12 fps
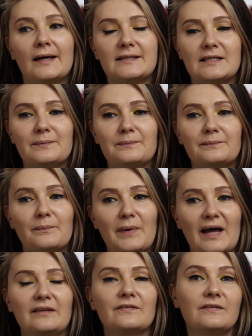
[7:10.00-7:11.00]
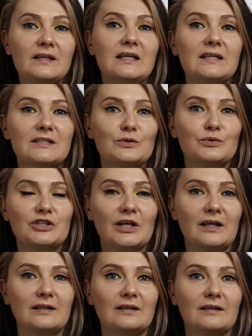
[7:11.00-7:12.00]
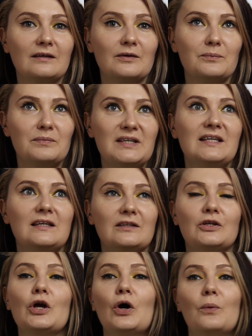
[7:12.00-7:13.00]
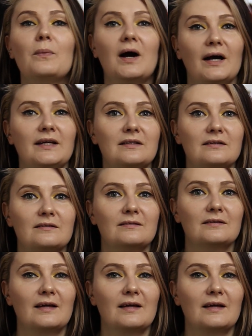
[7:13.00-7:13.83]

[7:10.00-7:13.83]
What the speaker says: some bad things which can be in her mind.